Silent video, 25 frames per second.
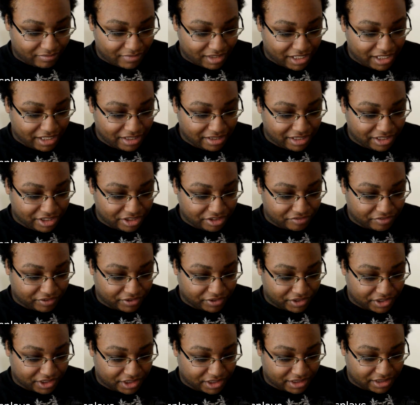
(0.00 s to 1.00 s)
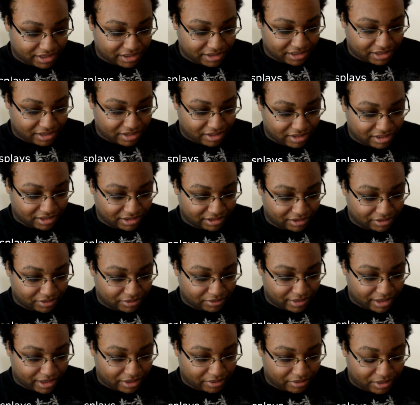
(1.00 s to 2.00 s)
in these versions, and
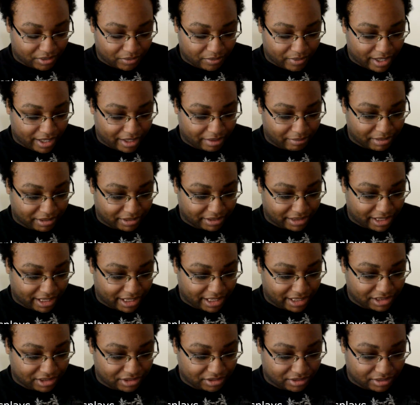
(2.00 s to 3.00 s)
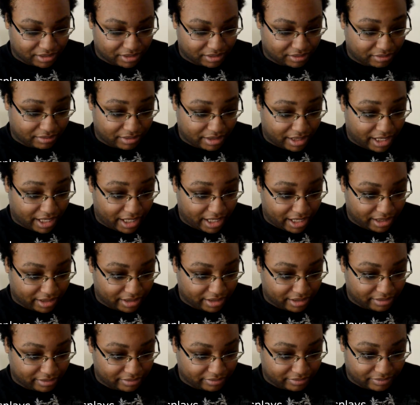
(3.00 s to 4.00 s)
also I don't know why, but the heads look
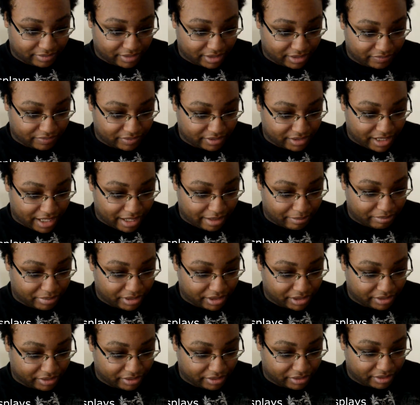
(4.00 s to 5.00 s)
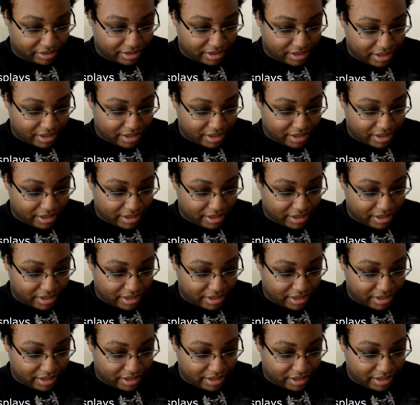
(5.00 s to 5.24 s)
hella of a lot bigger.